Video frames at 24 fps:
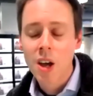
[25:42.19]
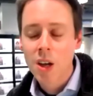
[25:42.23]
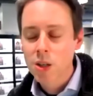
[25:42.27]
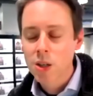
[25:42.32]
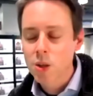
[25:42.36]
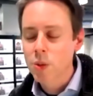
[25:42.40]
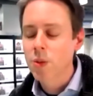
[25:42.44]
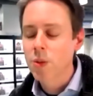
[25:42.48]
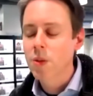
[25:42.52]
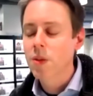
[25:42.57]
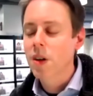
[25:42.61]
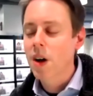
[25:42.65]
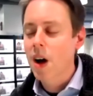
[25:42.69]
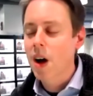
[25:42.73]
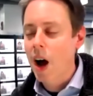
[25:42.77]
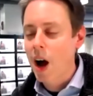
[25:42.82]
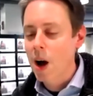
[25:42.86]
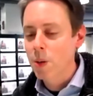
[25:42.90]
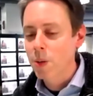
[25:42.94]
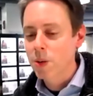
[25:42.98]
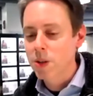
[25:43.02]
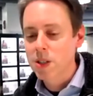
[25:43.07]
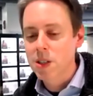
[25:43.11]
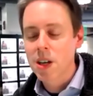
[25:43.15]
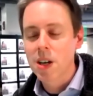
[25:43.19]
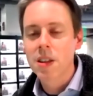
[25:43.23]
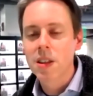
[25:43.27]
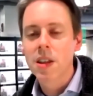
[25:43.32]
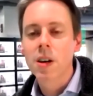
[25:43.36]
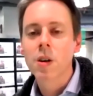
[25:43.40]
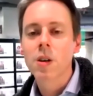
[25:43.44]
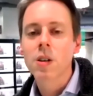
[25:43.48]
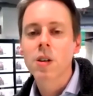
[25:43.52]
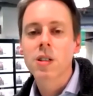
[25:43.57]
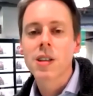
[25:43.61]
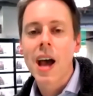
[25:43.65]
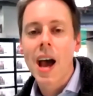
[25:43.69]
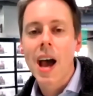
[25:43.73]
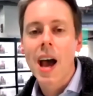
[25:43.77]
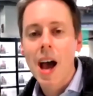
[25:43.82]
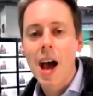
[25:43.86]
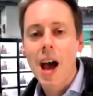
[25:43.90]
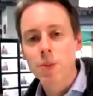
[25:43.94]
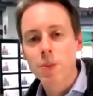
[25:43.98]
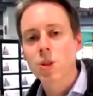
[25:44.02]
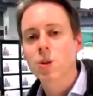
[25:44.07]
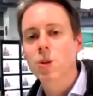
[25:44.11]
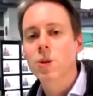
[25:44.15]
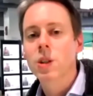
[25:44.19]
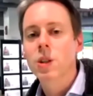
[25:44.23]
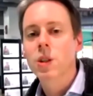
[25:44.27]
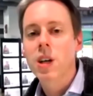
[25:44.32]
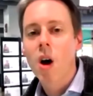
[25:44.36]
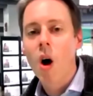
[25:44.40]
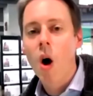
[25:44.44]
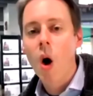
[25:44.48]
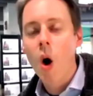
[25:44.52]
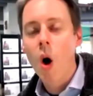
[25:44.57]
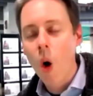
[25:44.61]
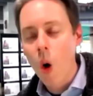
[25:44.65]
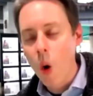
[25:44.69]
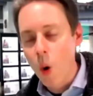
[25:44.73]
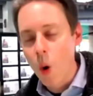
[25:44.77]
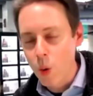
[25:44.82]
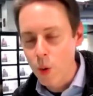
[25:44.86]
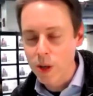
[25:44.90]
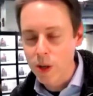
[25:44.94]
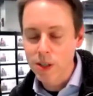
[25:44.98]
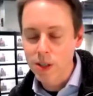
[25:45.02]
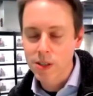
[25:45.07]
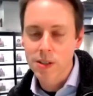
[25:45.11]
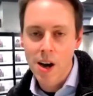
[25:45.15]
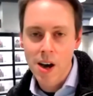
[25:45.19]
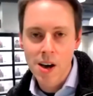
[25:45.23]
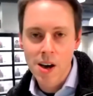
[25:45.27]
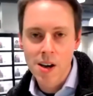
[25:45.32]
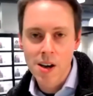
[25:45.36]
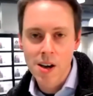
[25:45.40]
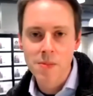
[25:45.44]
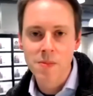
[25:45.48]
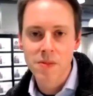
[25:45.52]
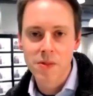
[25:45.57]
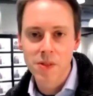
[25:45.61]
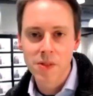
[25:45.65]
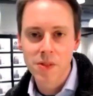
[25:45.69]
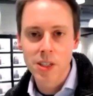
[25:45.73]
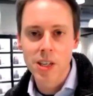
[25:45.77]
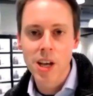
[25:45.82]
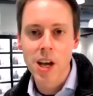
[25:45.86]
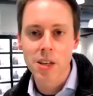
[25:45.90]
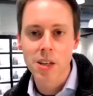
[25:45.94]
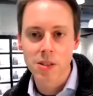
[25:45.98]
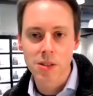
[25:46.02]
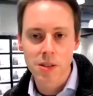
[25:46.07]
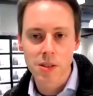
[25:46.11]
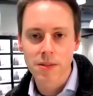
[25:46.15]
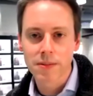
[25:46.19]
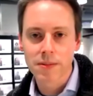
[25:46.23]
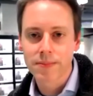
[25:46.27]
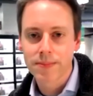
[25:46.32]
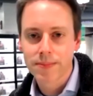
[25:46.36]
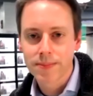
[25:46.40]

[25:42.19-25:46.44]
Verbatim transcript: So I would say there is absolutely always time for testing.